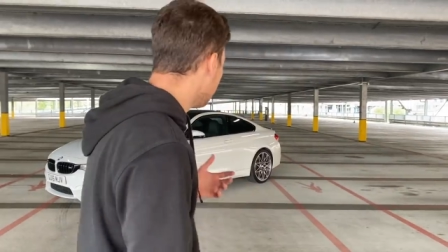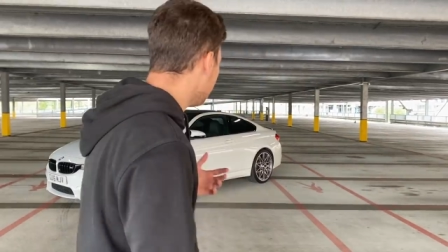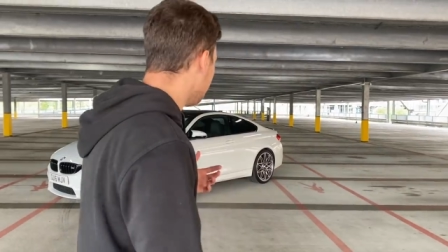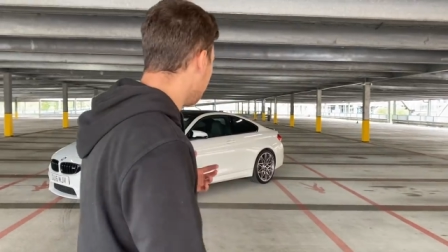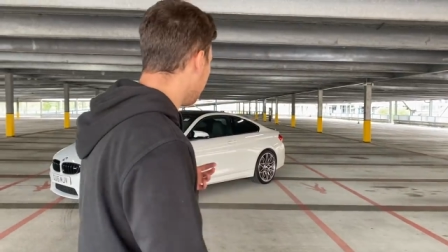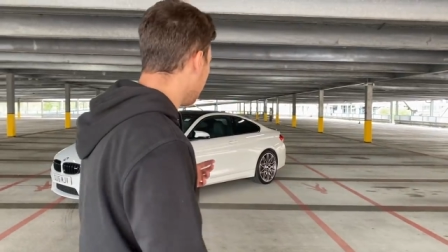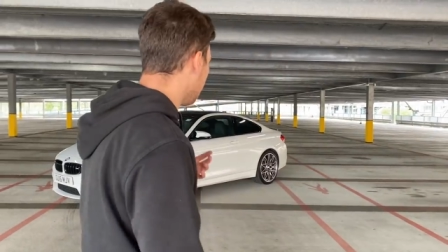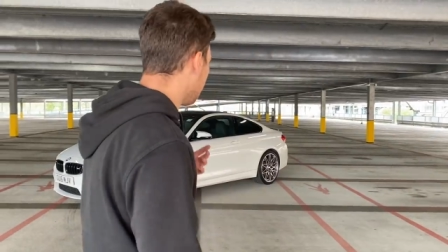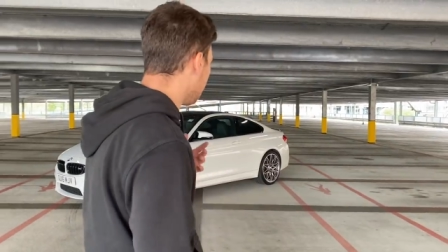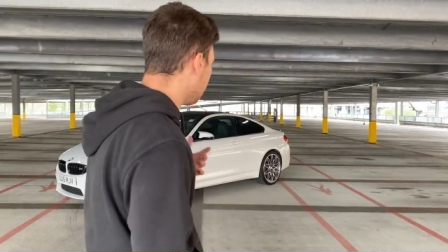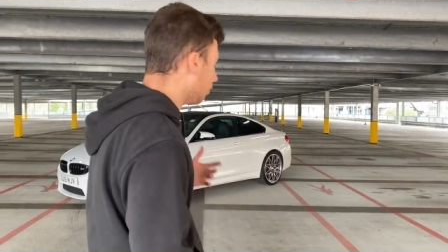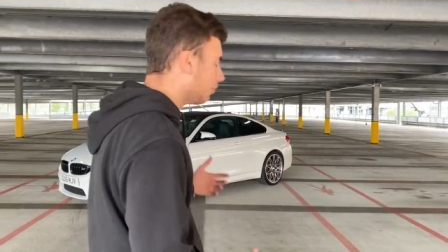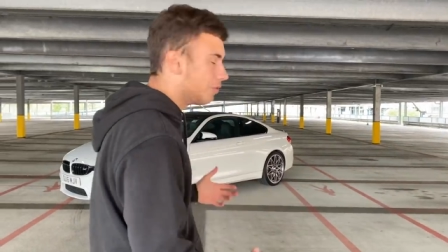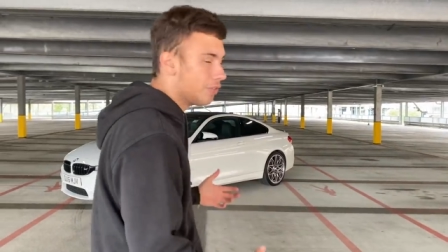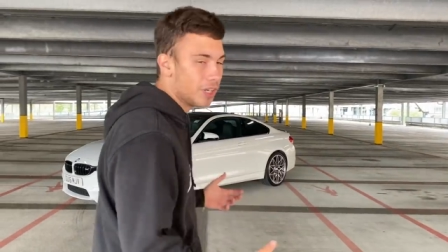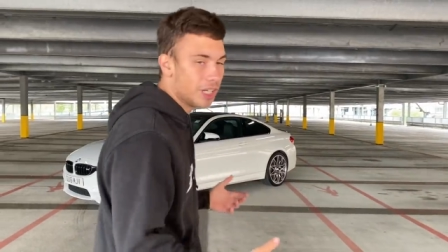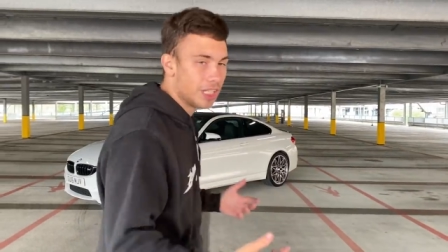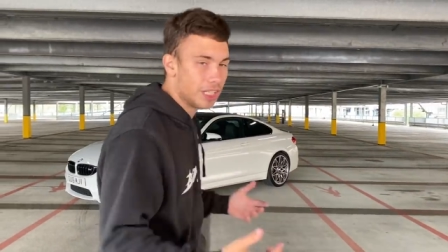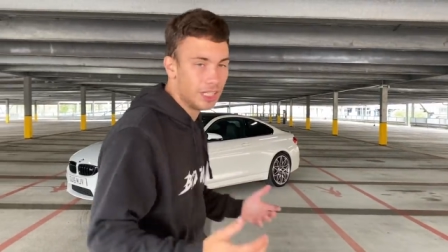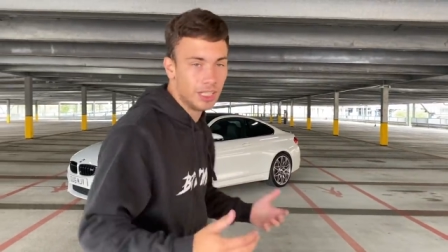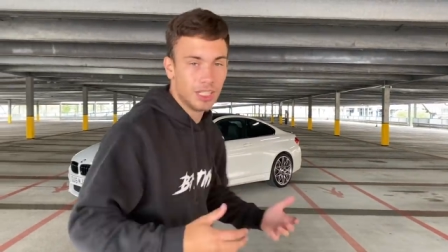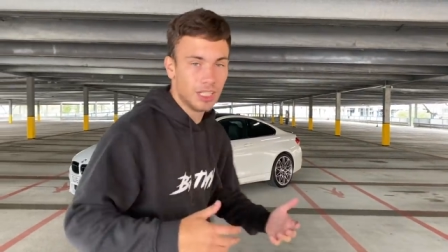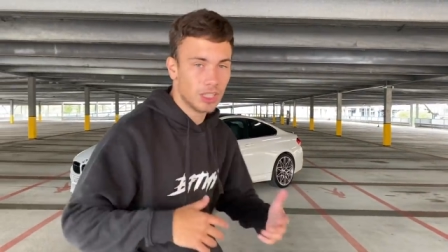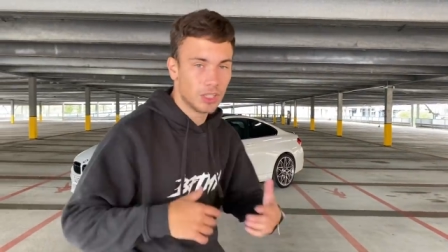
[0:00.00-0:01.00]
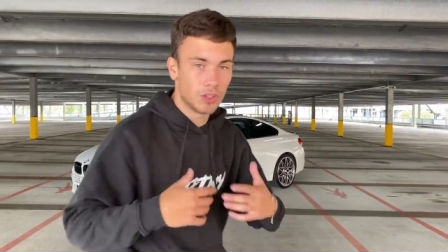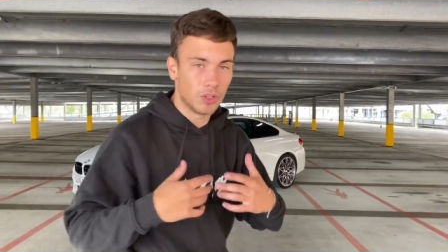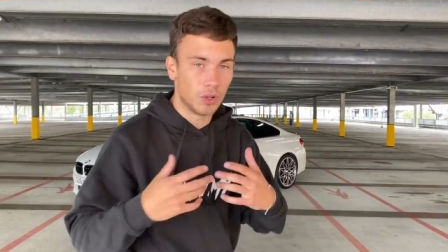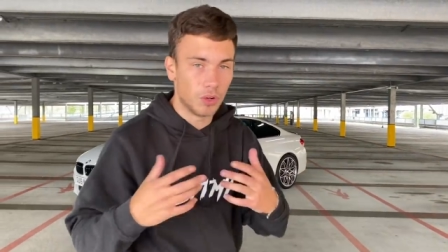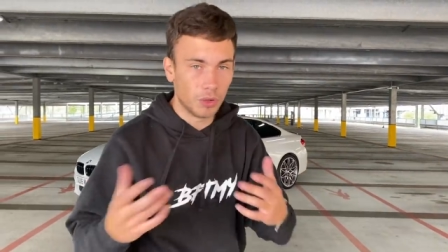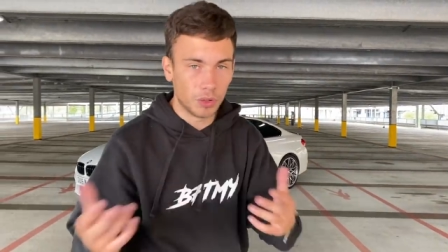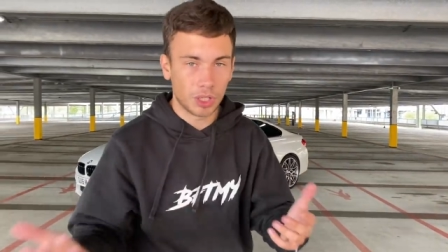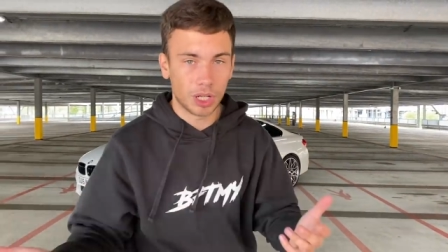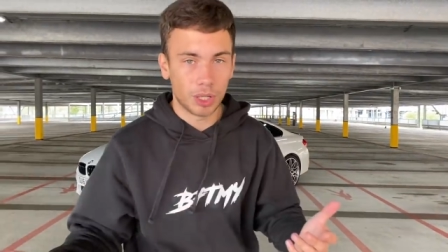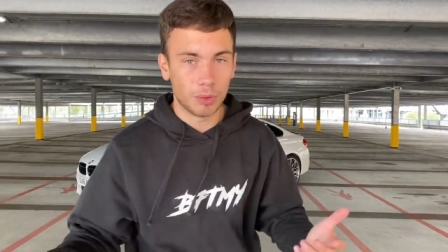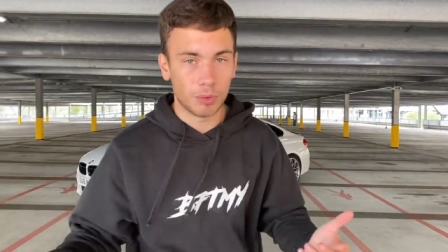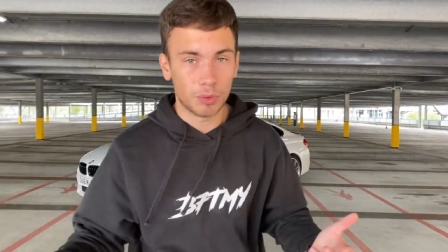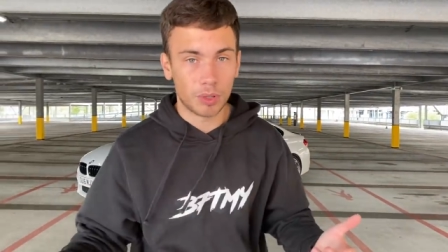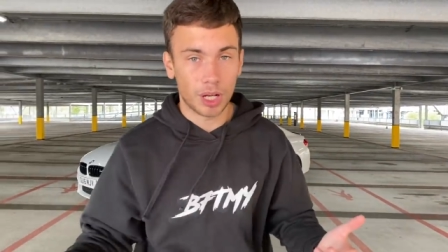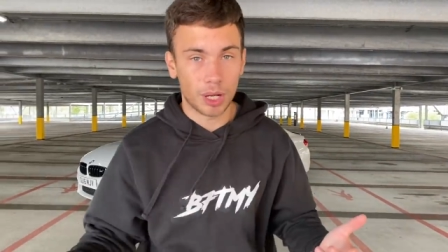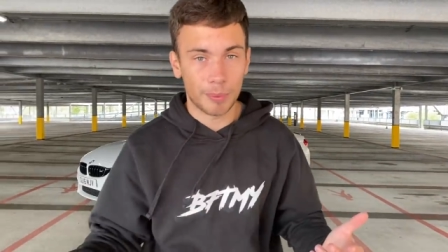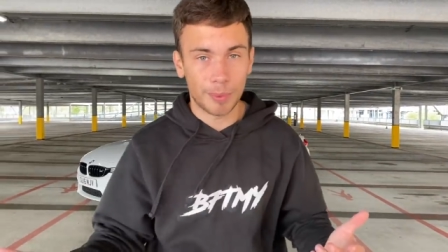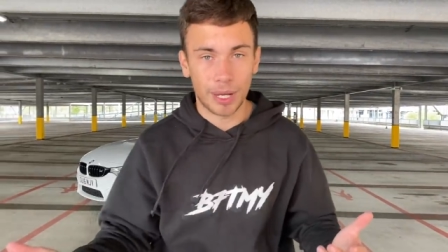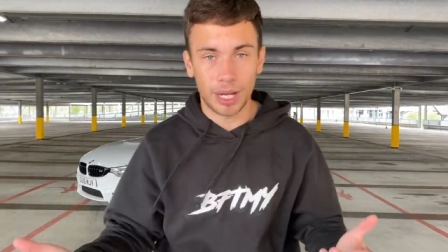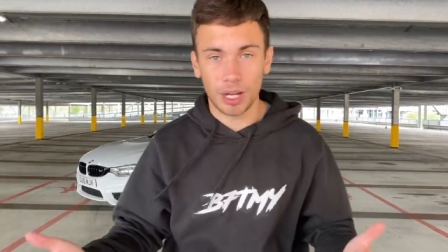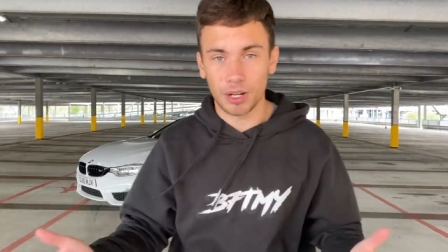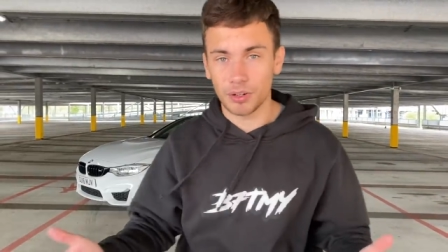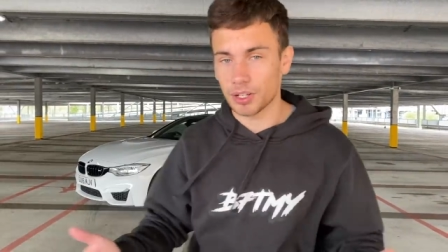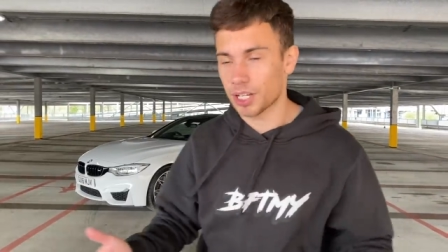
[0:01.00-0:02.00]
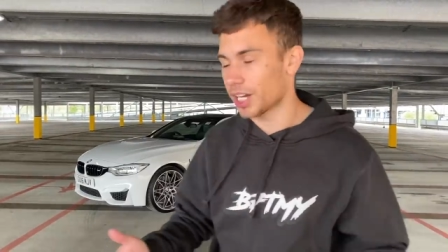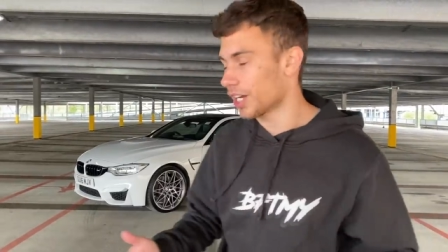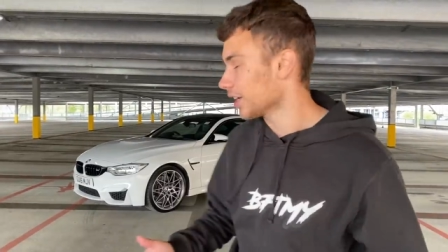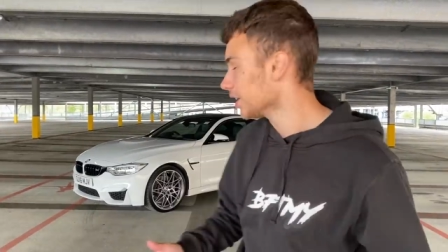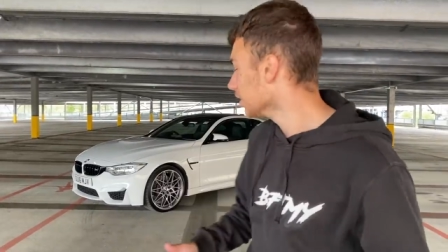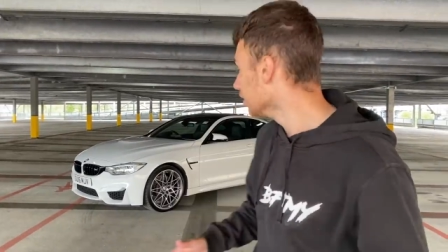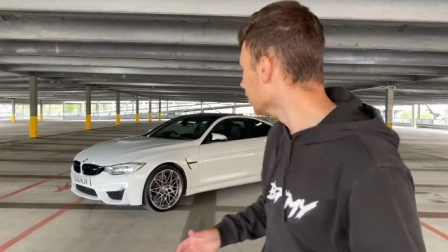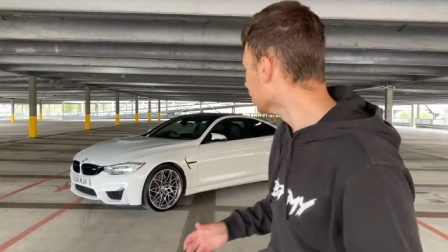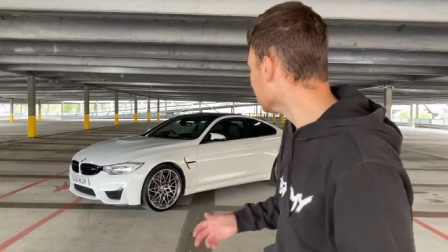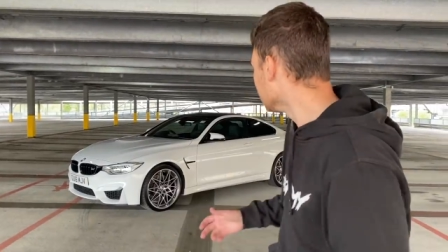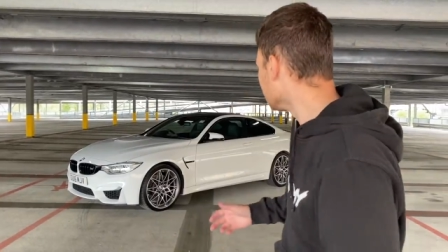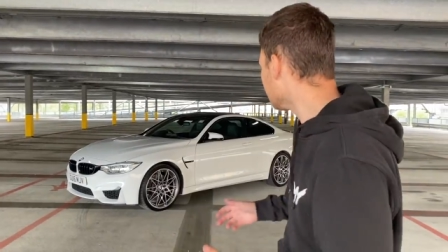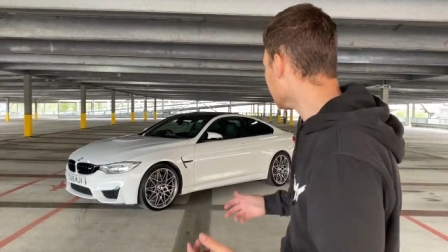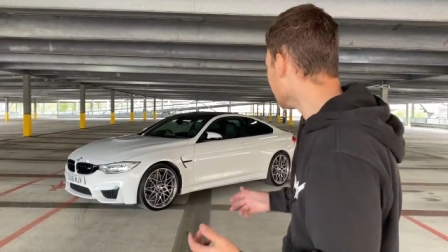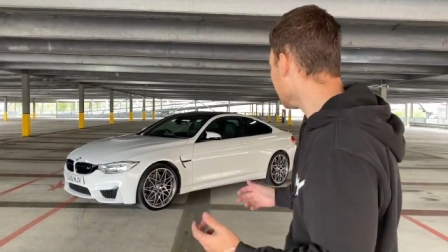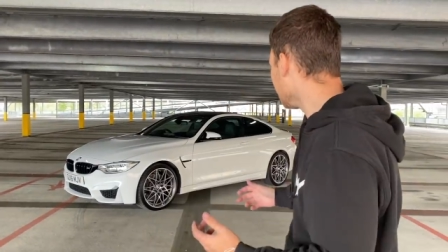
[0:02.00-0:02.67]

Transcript: But hopefully the audio will come out okay. So